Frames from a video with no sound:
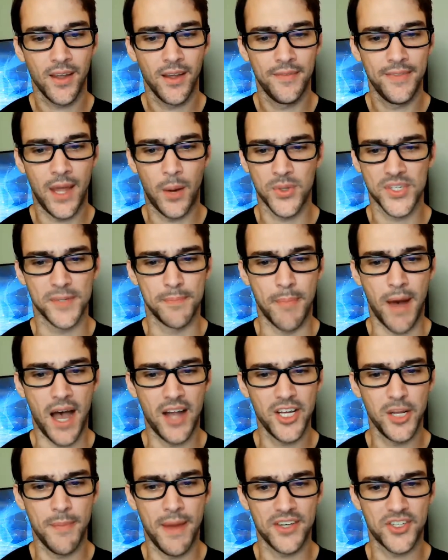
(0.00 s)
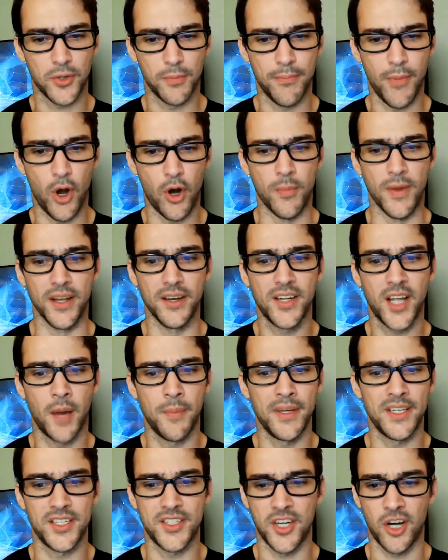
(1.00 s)
That was a monumental moment,
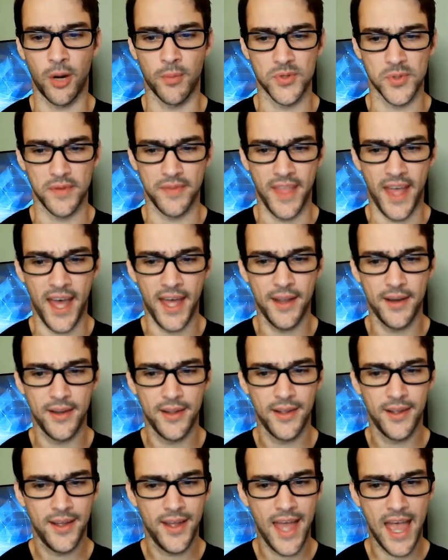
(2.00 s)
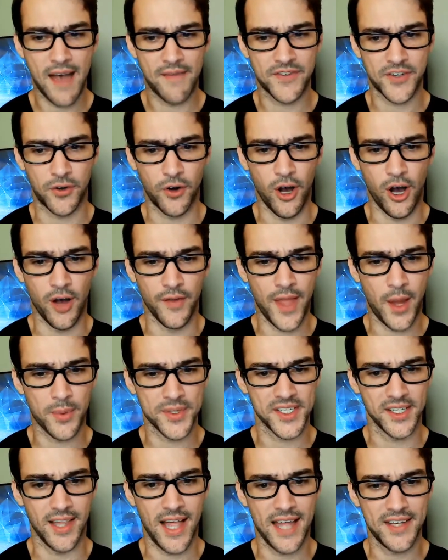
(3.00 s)
coming to terms with that. After all, that was
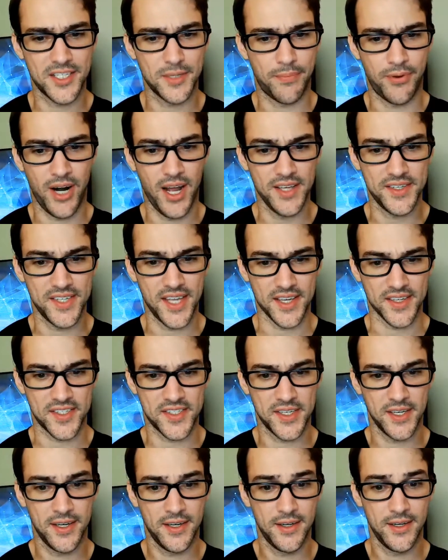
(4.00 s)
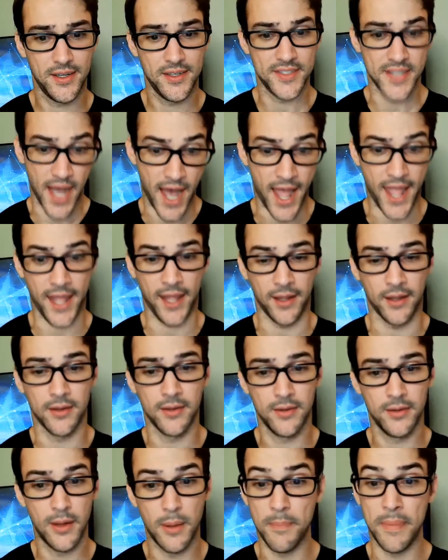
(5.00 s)
a lot to process. Dying,
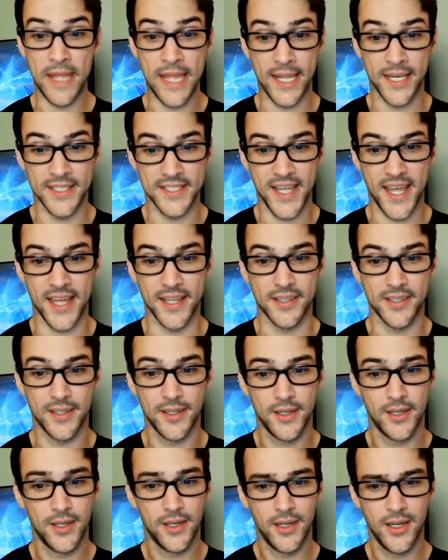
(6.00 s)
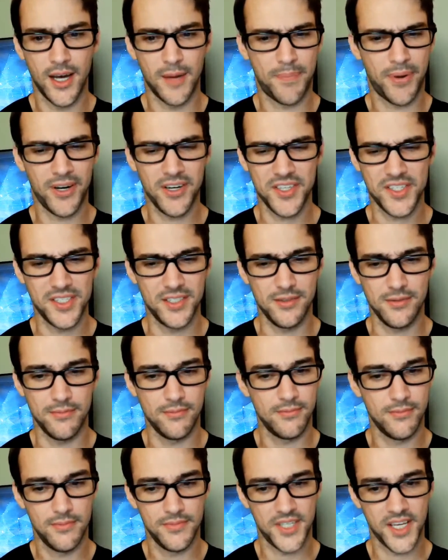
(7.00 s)
being dead. A person
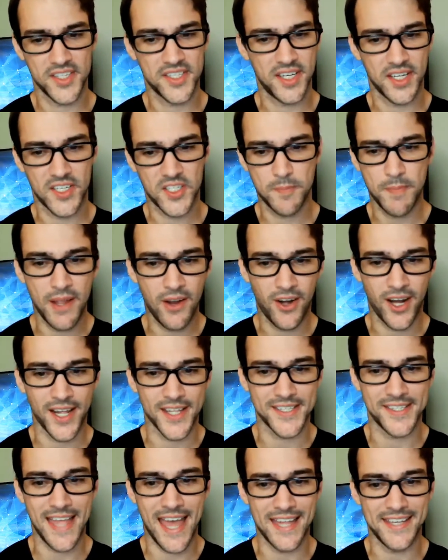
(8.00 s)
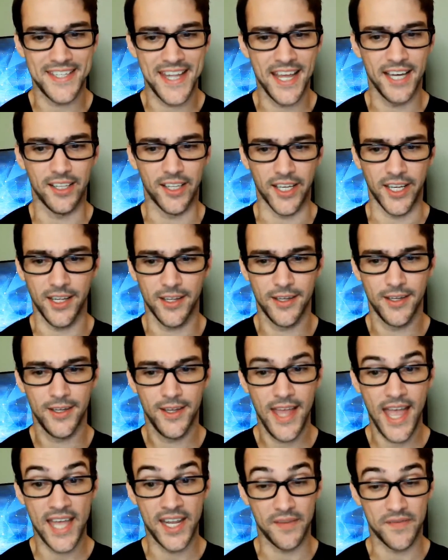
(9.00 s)
doesn't experience that daily,
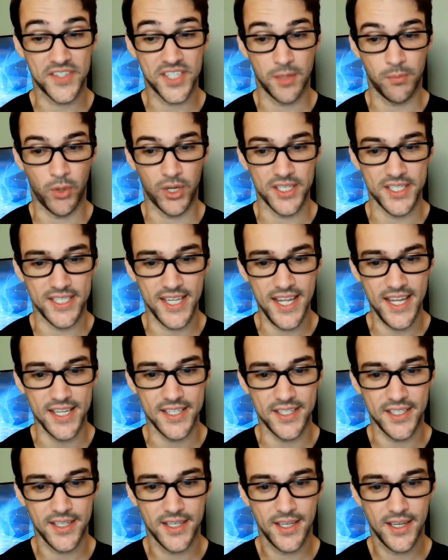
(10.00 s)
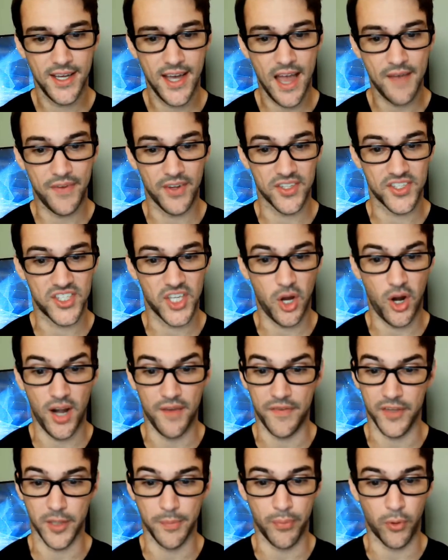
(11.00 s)
and if someone did, I felt sorry
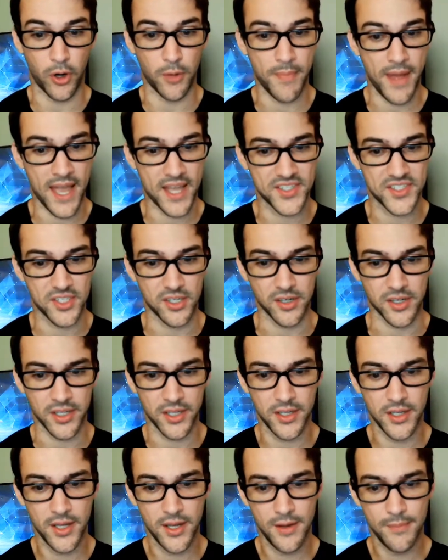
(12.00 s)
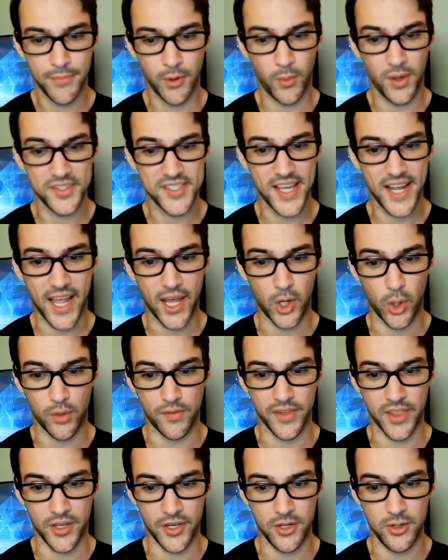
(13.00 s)
for the poor bastard. But once I got over
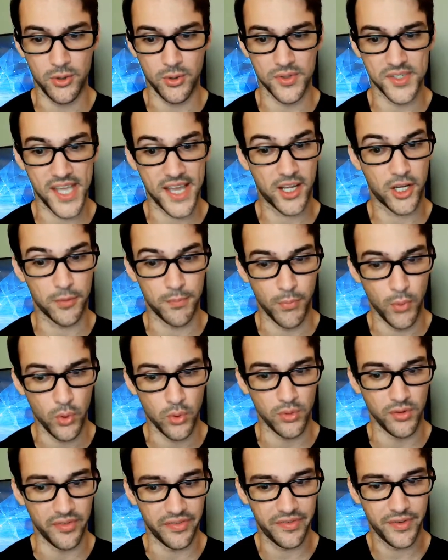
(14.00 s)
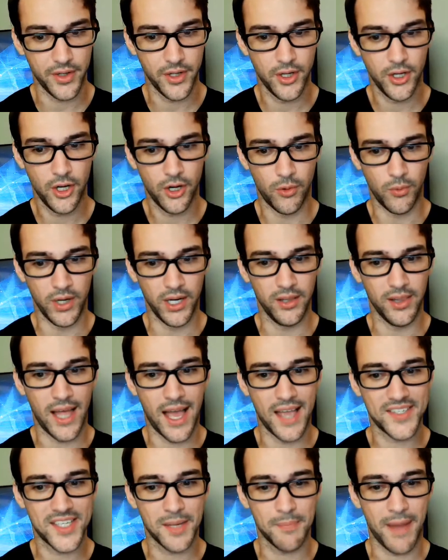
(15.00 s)
the news, I could move,
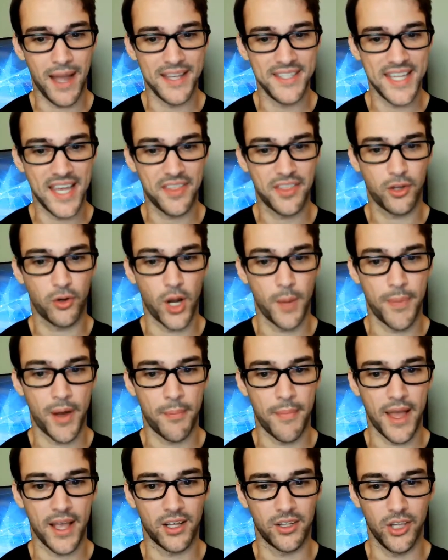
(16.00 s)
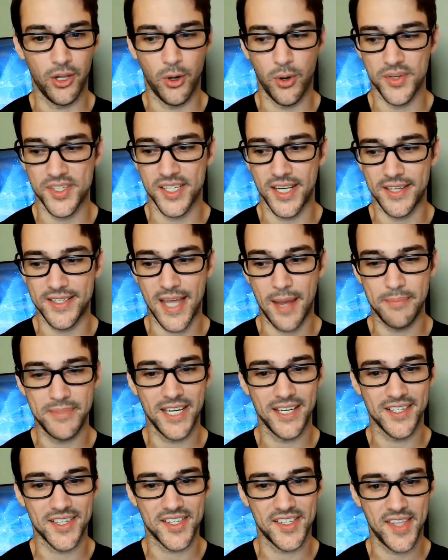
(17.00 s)
realizing my death grip on my clothes and attempting
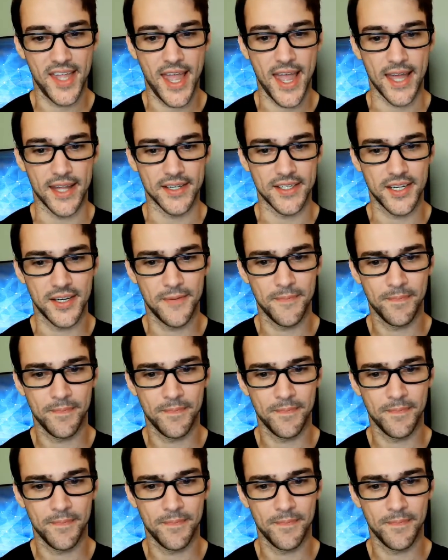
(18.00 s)
to stand.